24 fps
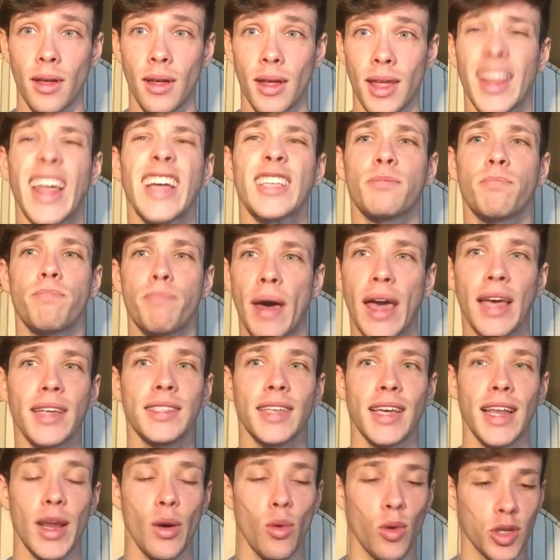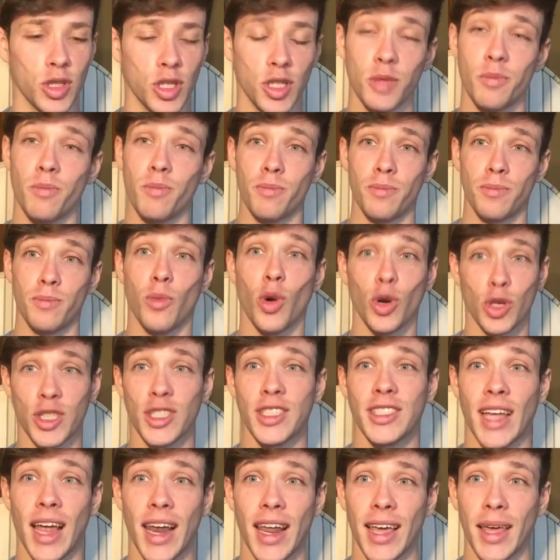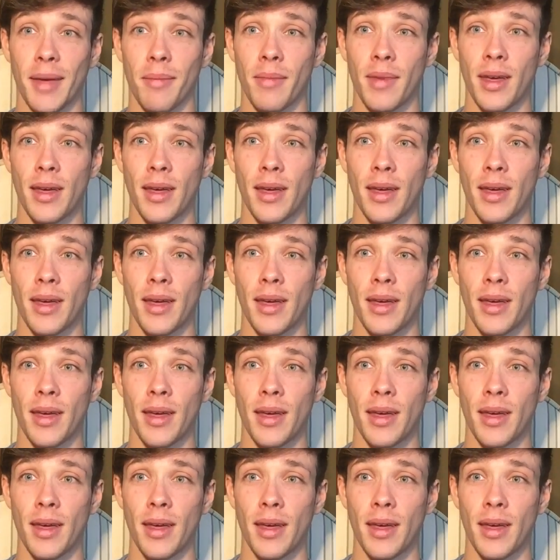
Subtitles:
That's basically what she's telling him.